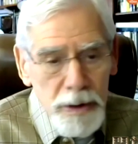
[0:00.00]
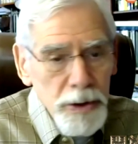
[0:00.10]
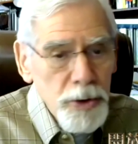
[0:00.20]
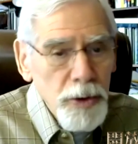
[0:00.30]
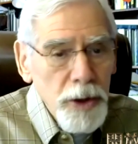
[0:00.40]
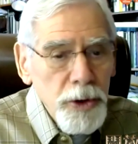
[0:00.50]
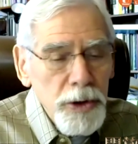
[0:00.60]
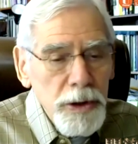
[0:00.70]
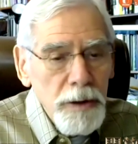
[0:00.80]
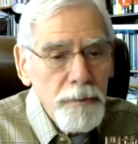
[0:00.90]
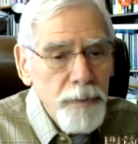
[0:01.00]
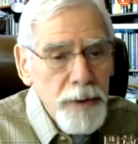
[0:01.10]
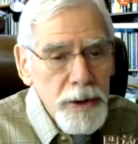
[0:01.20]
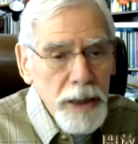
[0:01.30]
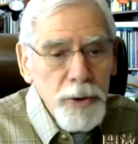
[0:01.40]
structures of
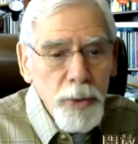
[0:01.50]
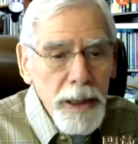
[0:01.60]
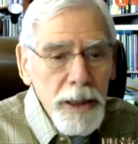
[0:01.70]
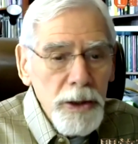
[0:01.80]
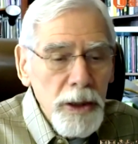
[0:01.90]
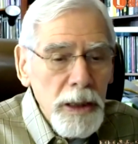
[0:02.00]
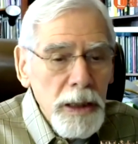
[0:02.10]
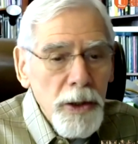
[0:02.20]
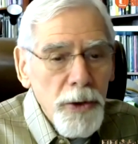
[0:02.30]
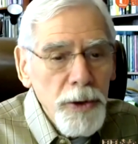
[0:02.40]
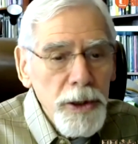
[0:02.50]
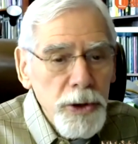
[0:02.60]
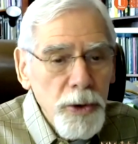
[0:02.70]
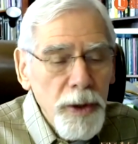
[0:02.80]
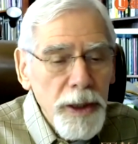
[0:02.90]
10, 20, 30
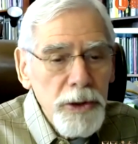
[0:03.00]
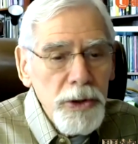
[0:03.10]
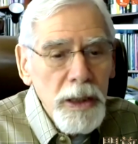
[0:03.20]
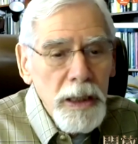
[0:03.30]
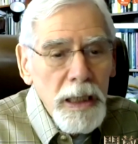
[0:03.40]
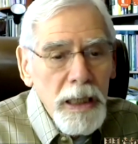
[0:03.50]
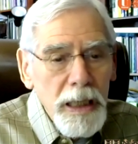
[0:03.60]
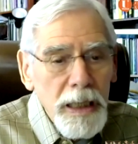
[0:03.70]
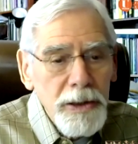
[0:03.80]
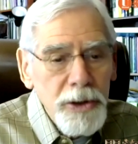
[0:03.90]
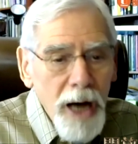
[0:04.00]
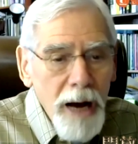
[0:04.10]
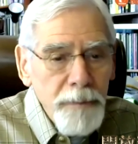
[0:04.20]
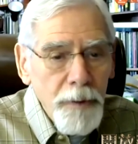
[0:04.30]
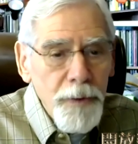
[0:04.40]
stories on
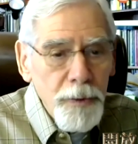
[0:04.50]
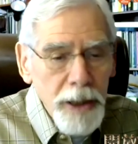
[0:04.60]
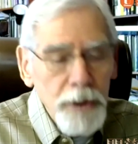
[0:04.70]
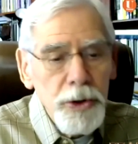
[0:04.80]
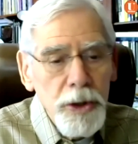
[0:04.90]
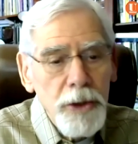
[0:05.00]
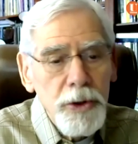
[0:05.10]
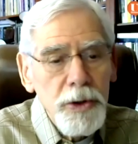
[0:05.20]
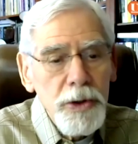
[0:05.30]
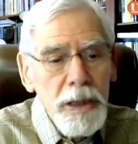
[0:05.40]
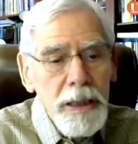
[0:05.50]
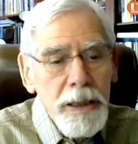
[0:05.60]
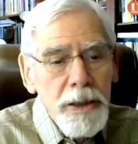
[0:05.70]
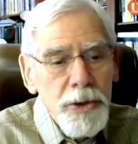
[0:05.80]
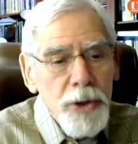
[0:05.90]
top of the rail stations,
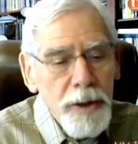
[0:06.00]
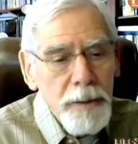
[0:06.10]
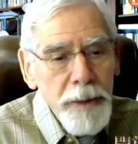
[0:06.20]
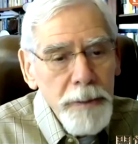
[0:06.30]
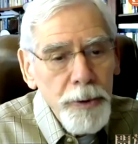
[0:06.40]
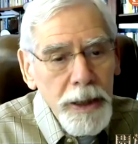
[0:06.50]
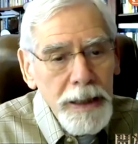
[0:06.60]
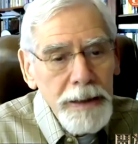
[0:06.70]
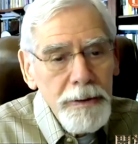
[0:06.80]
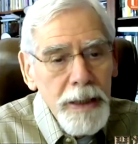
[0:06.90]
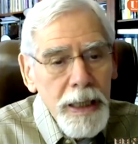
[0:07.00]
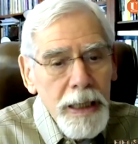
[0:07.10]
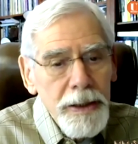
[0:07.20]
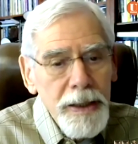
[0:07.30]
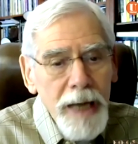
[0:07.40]
so that people can
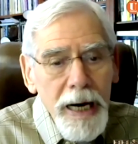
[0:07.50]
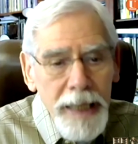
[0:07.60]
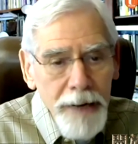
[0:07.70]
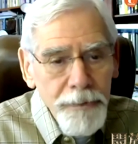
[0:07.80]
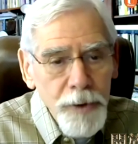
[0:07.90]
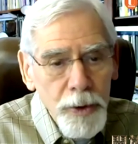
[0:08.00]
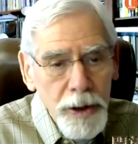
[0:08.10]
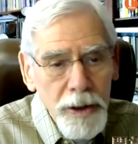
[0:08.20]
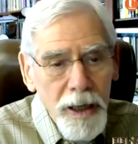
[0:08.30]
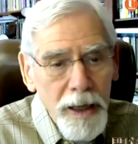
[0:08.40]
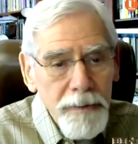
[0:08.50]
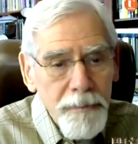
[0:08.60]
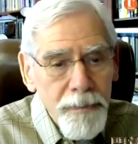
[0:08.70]
not have to own a car.